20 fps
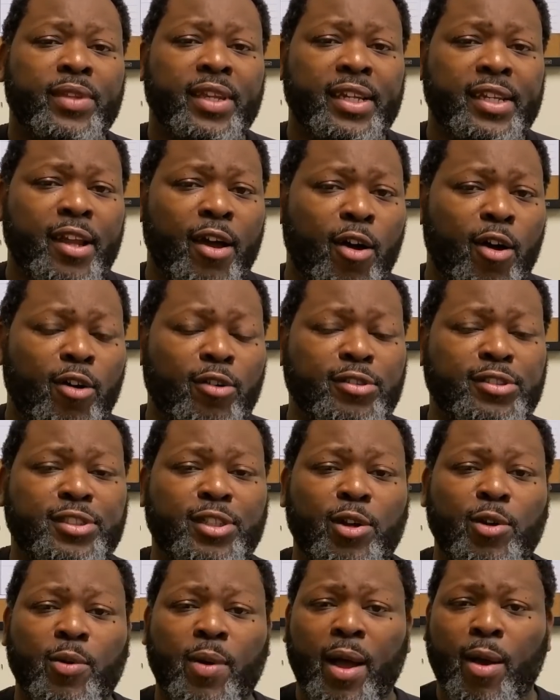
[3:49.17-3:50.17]
And
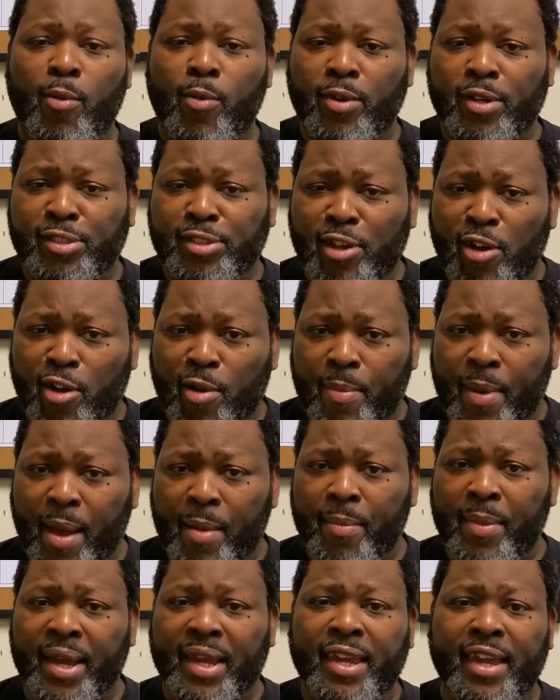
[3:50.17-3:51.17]
also, I want to talk
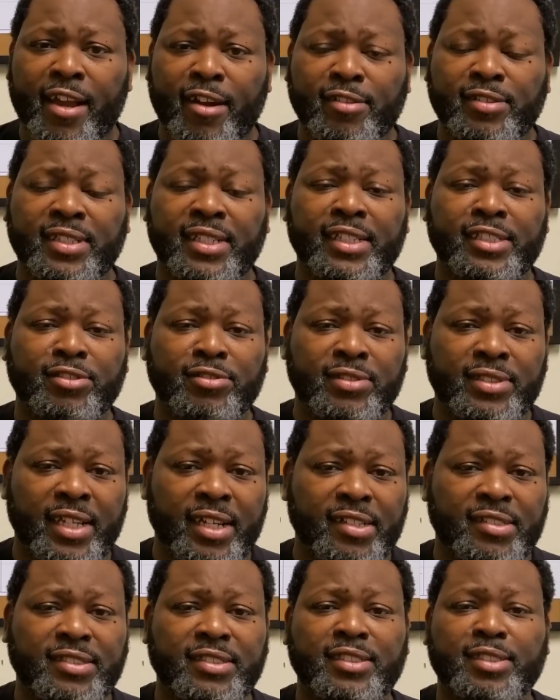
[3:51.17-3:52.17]
about my character
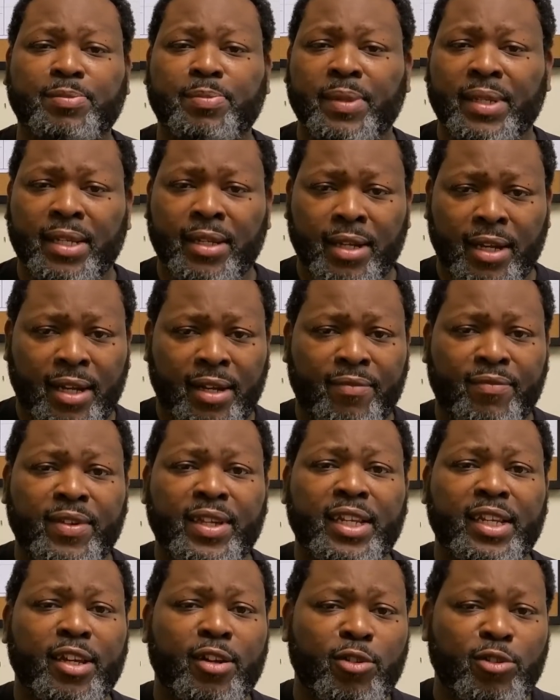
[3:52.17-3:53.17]
introductions
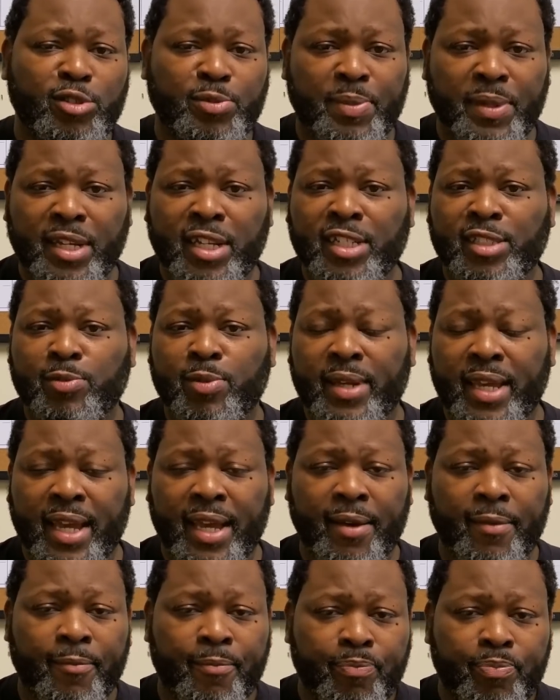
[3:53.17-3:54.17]
videos, because we
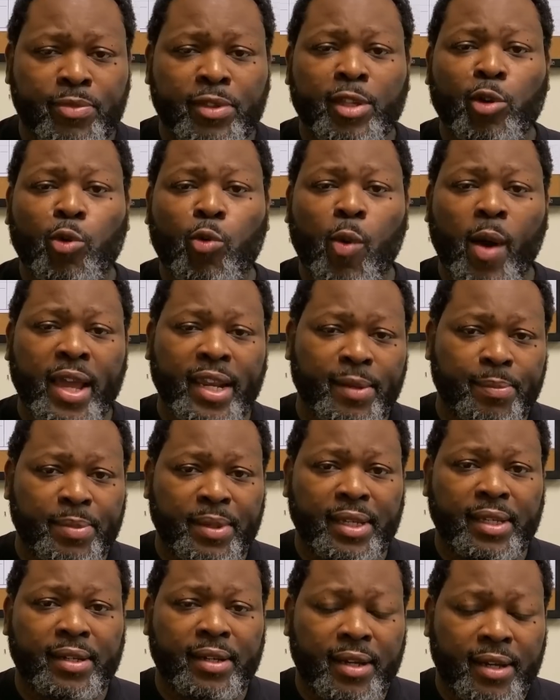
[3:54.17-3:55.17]
have quite a
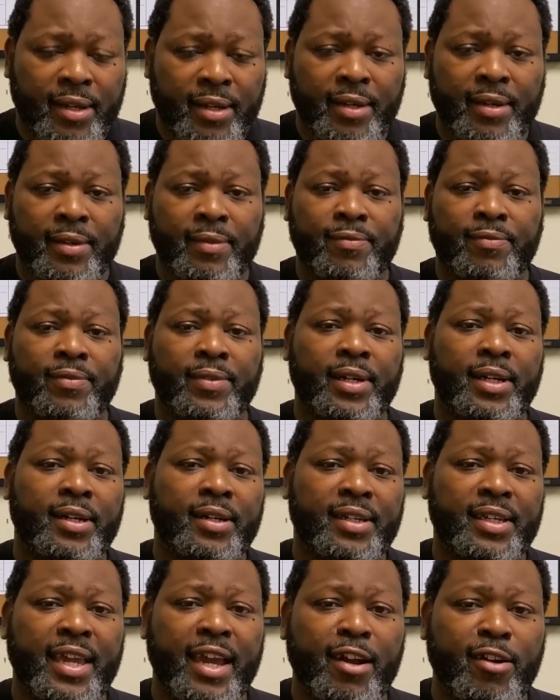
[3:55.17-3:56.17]
bit
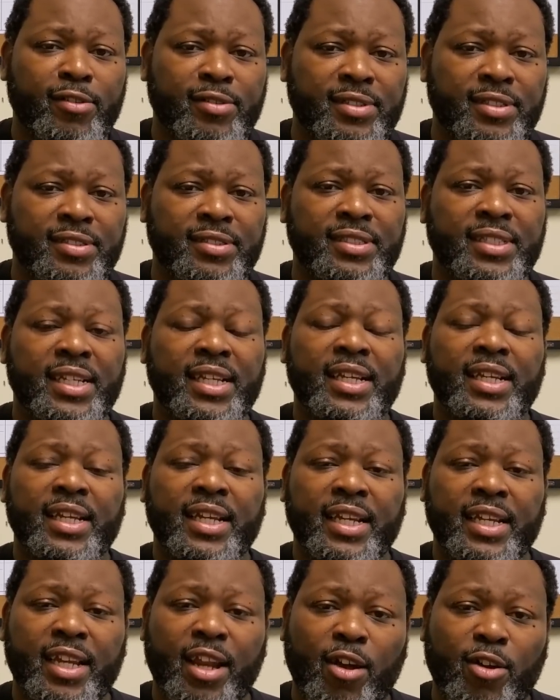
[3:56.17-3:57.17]
of characters.
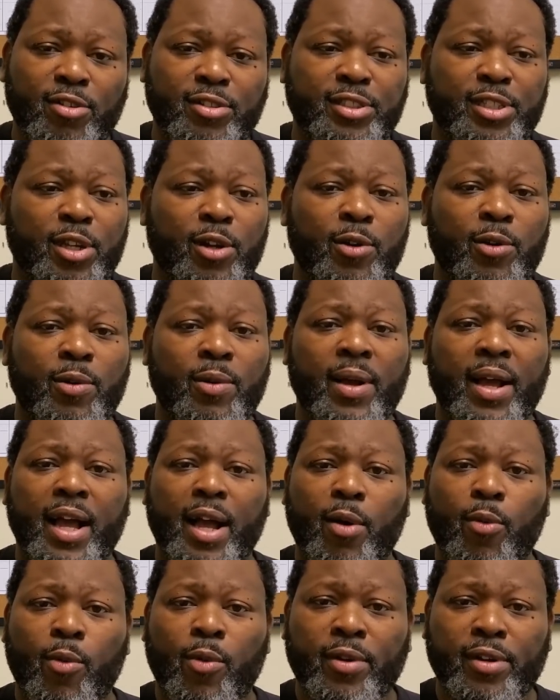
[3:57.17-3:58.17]
And also,
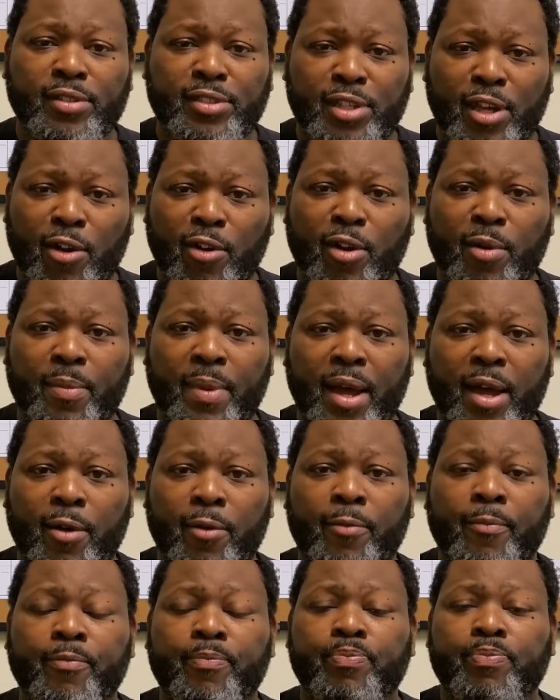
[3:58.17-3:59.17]
I want to talk
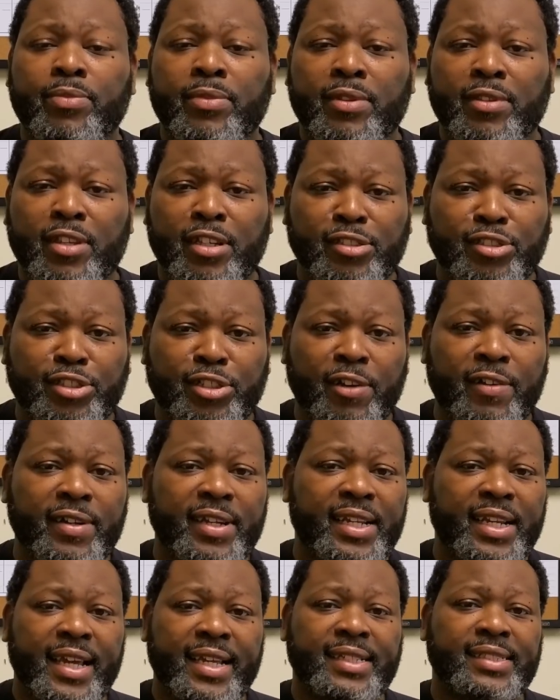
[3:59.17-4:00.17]
about the
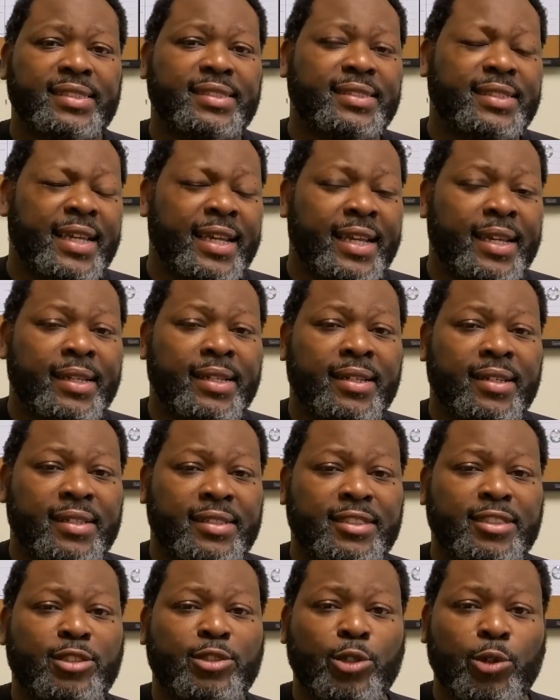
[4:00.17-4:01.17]
journey that has taken
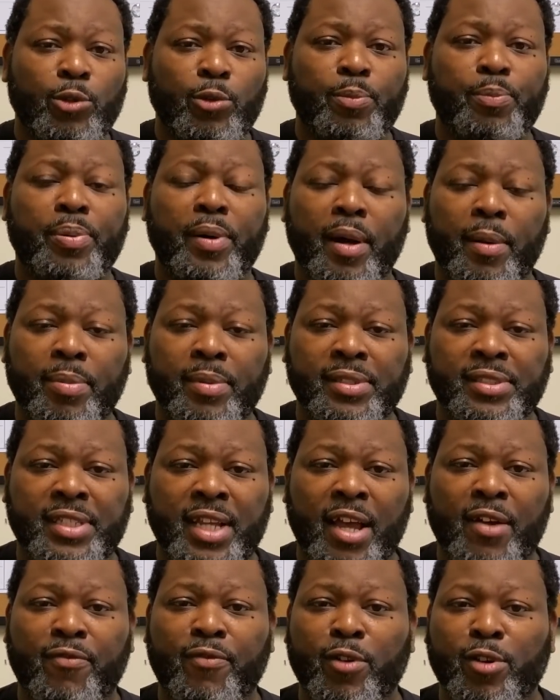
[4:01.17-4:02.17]
us to publish
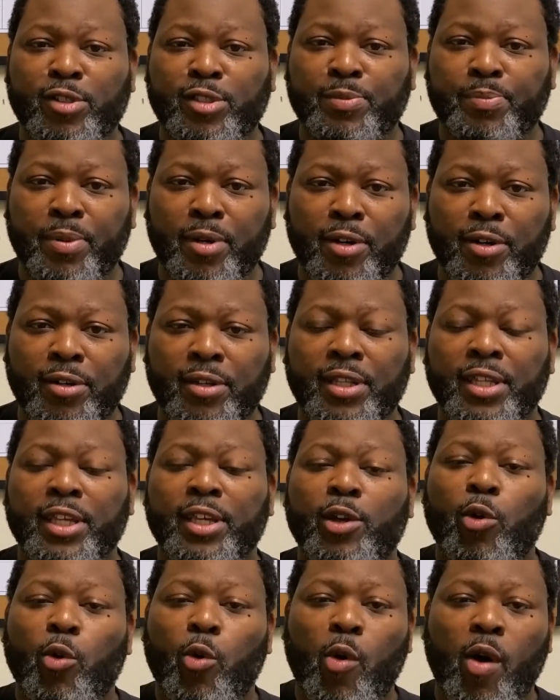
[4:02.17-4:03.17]
our first book
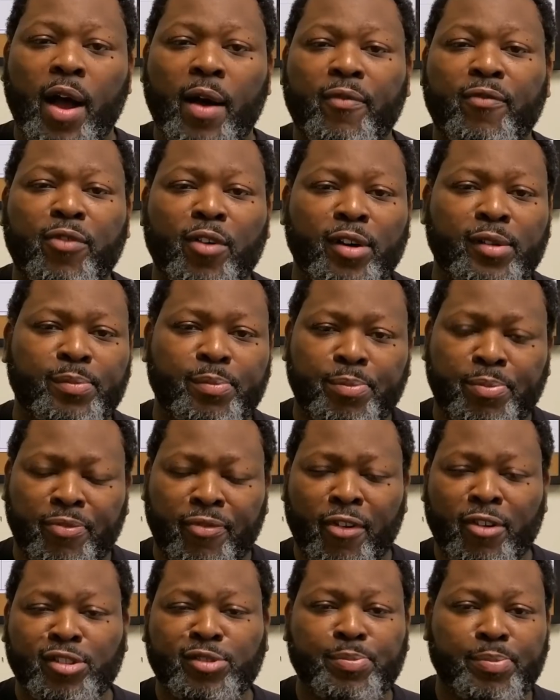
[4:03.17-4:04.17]
or our
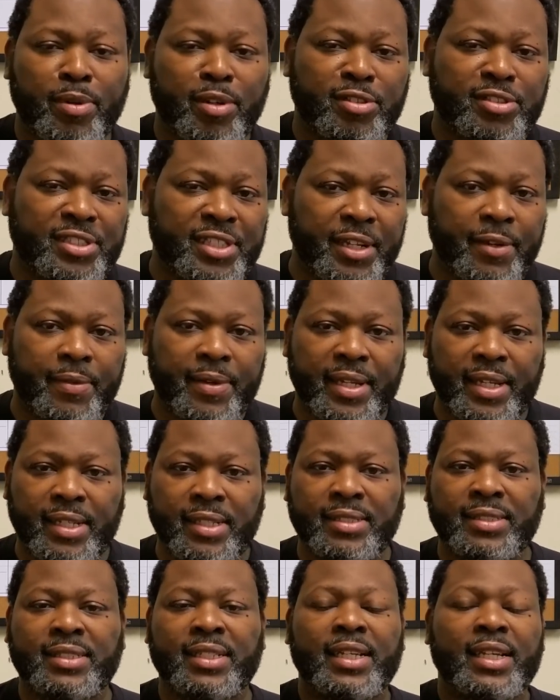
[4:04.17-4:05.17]
first book
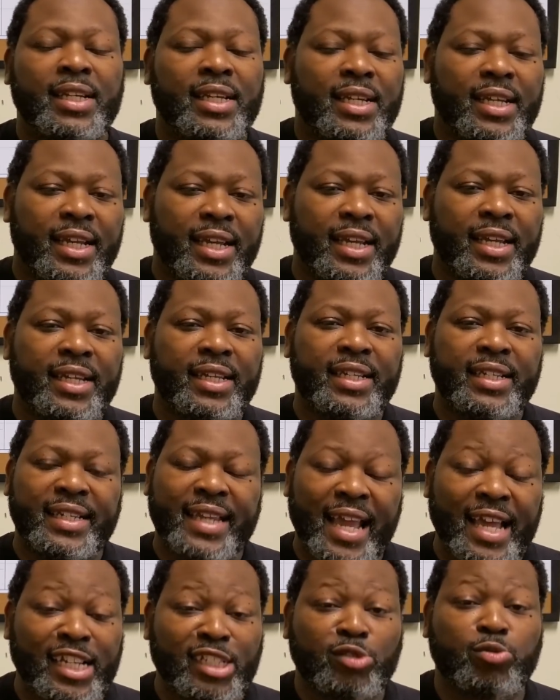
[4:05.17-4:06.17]
series. And
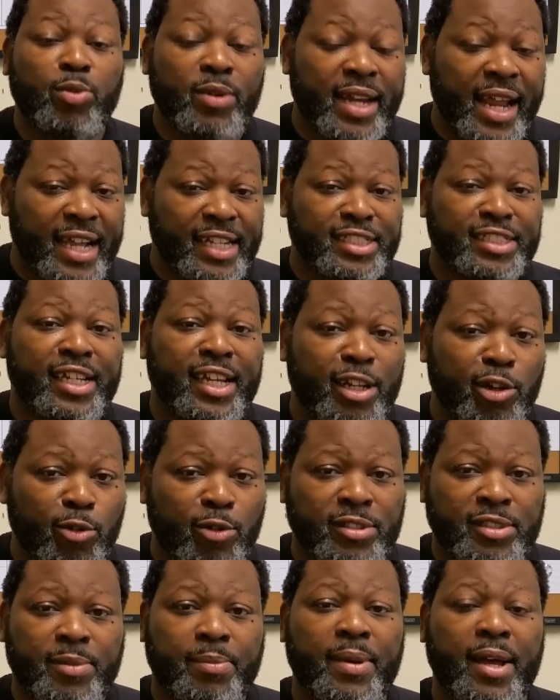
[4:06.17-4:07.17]
that is what our
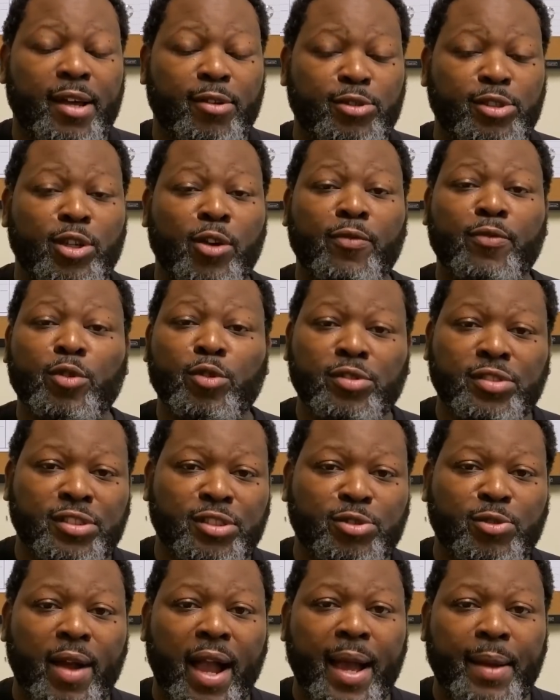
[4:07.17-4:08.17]
channel is about. So if you
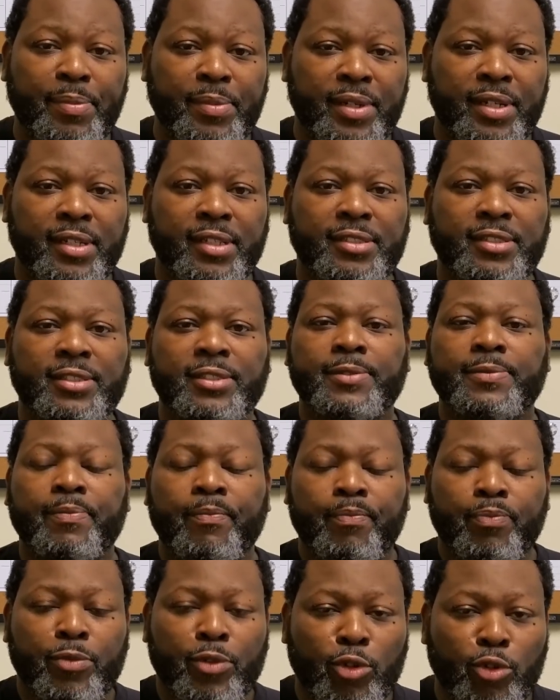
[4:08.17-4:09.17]
subscribe to us,
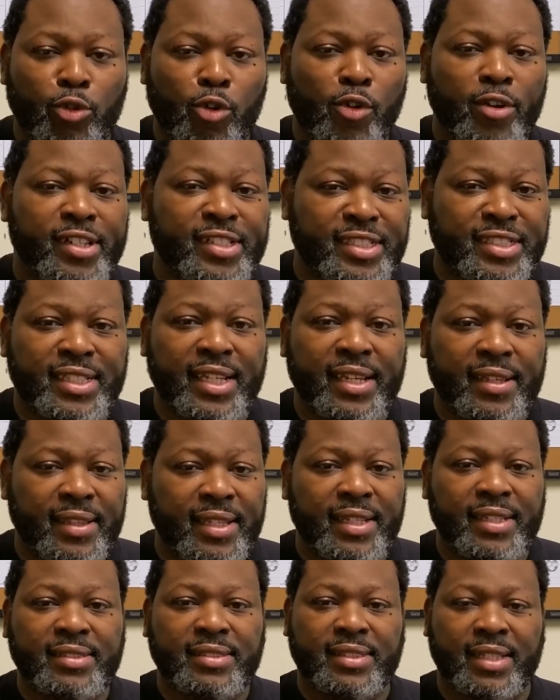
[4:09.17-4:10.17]
you're going to see
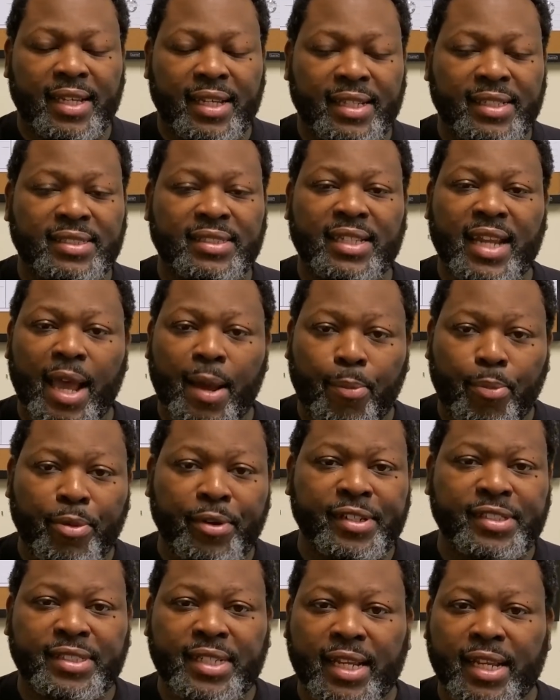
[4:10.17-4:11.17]
these things. And I
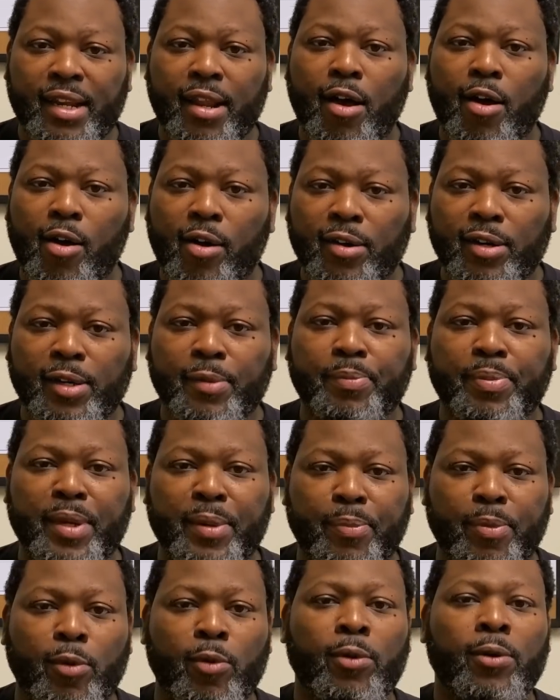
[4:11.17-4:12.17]
appreciate all of the
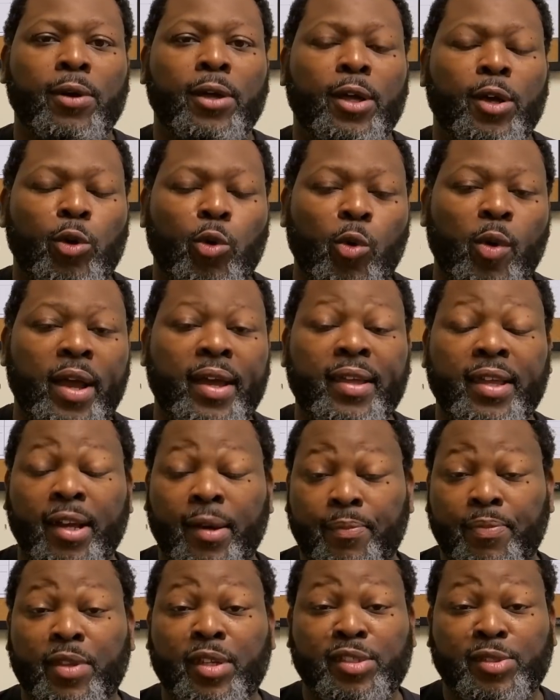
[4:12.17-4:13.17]
people who have
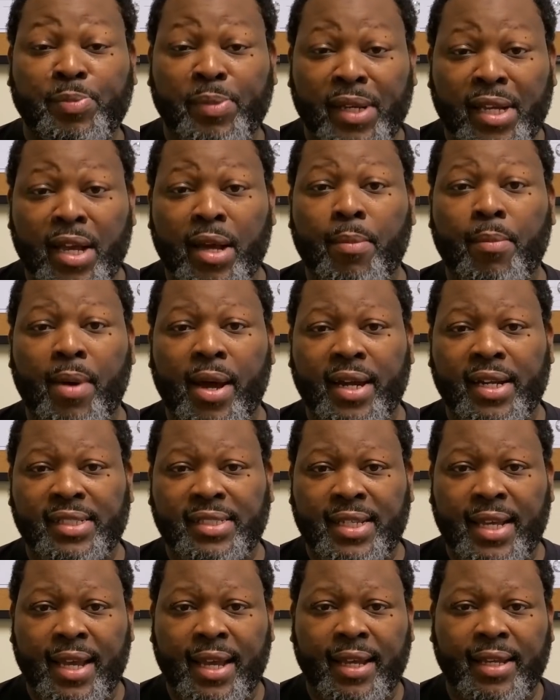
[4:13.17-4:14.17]
helped us become
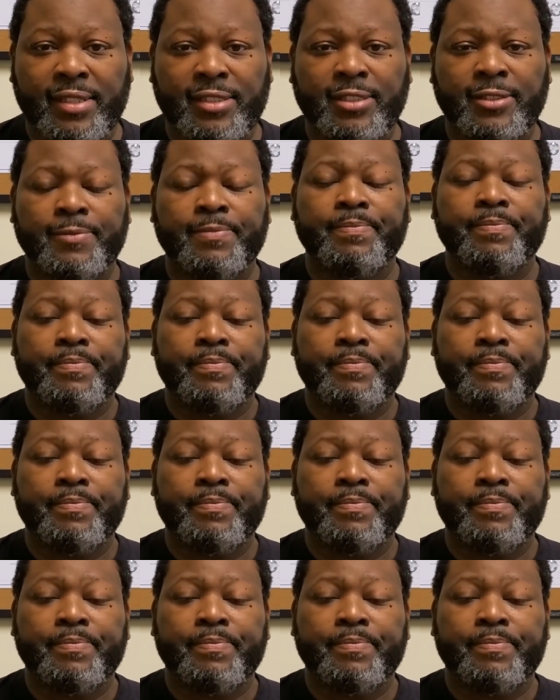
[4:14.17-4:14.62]
monetized.